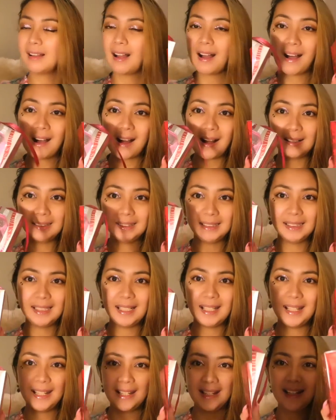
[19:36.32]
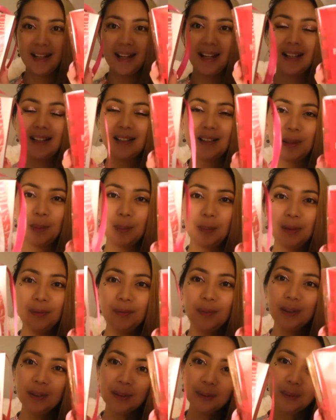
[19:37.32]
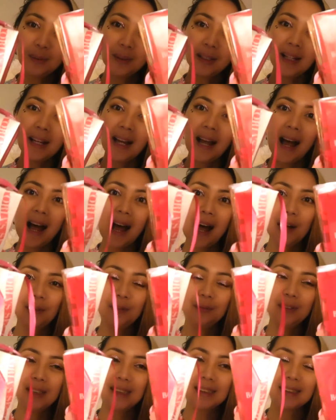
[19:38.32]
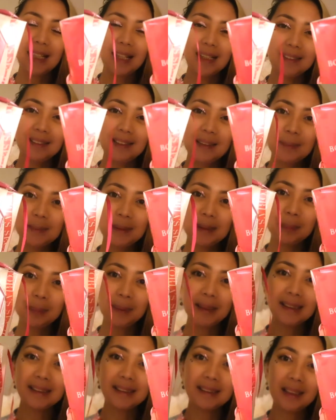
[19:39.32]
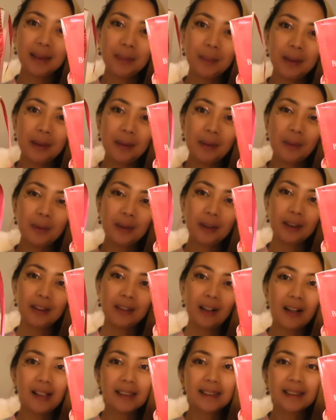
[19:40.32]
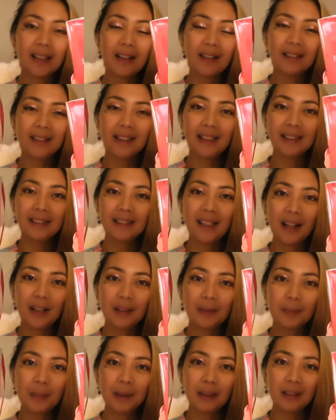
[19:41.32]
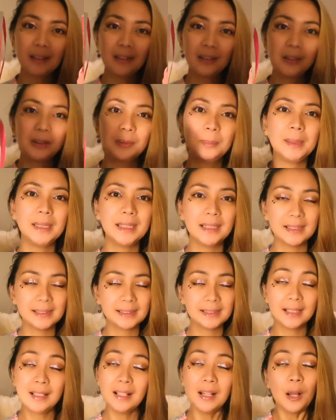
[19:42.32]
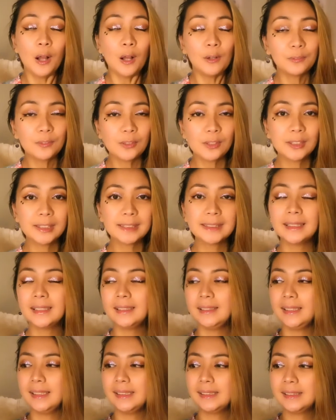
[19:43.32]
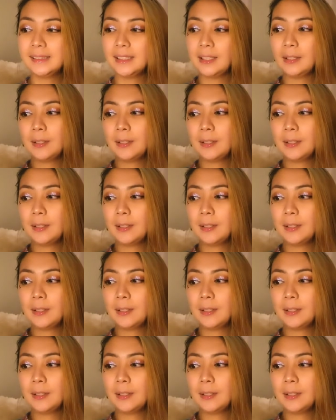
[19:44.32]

Holiday. And if you have these items, please let me know your thoughts on it down below, because of course this